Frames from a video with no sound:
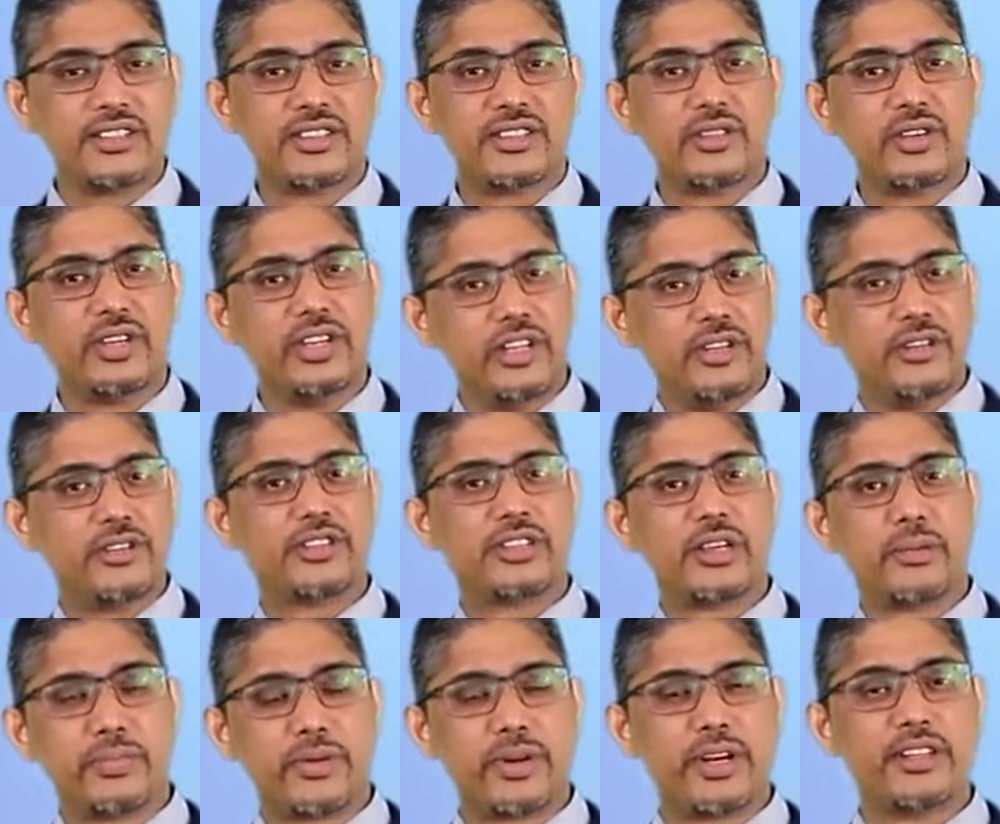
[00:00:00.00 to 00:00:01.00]
So you need to
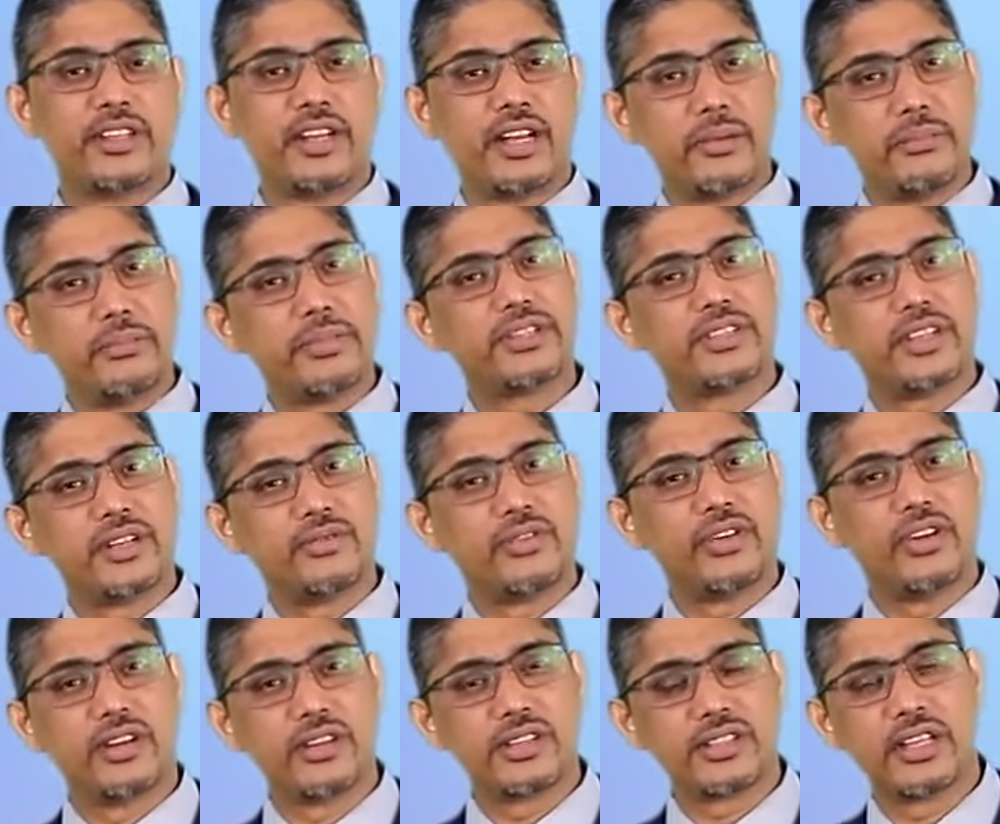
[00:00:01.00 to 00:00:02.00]
separate the numbers and
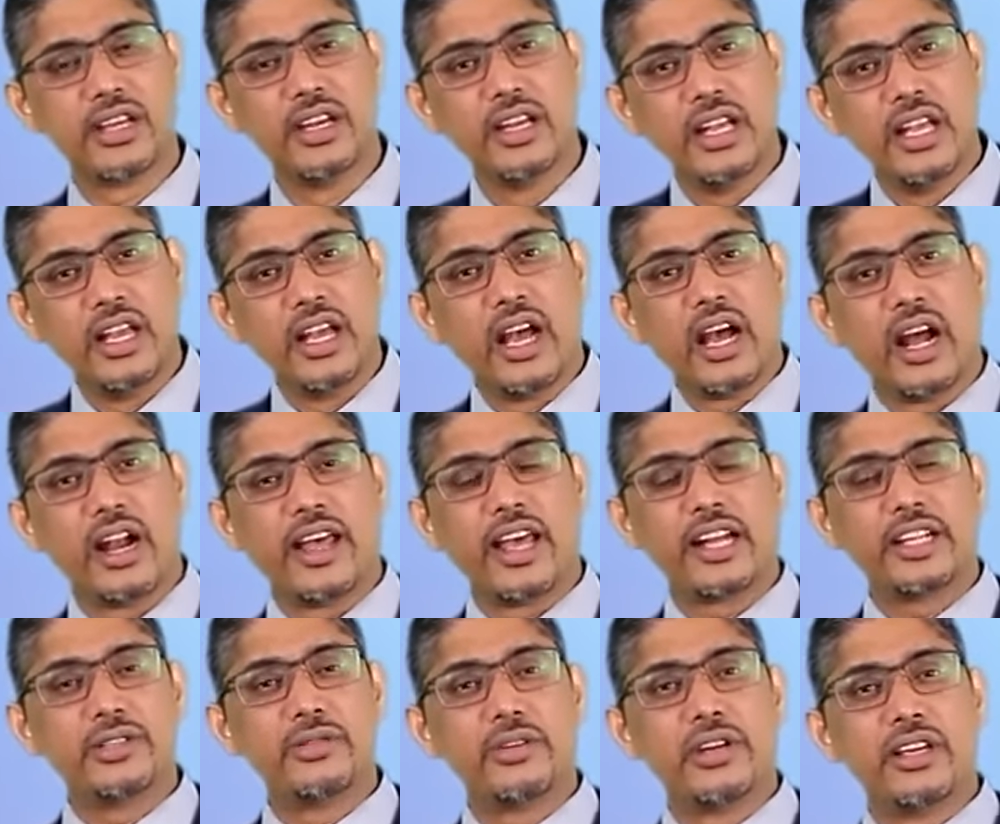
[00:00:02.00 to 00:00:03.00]
words. And
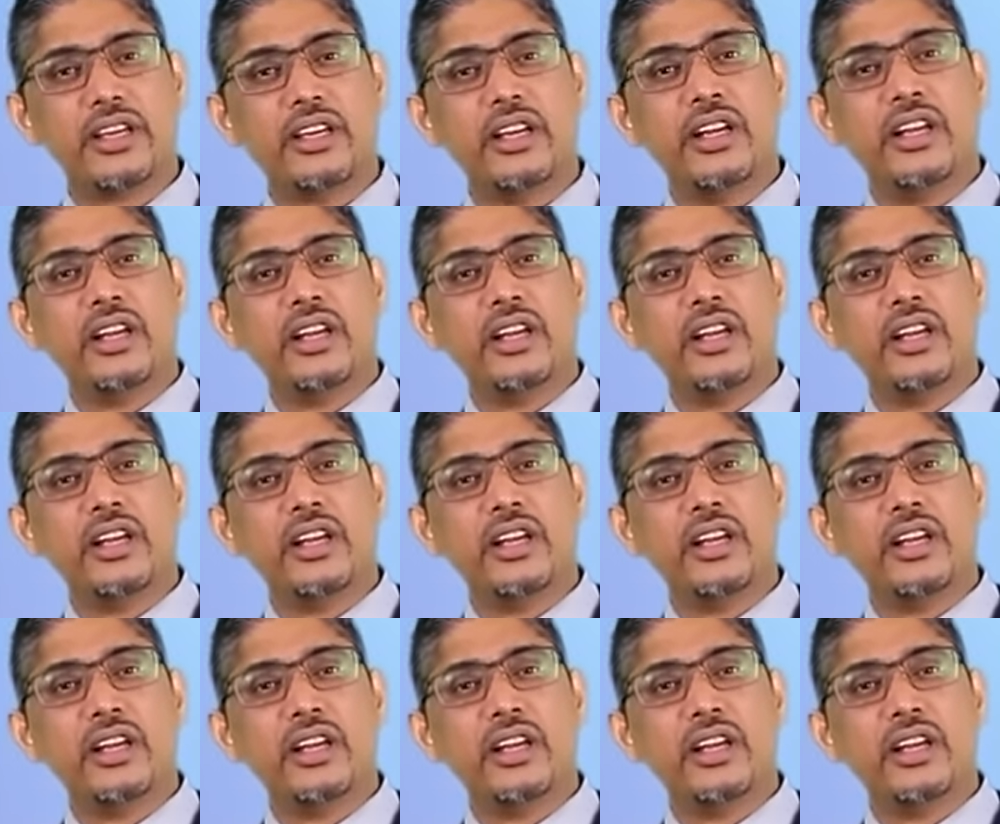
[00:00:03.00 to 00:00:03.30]
actually,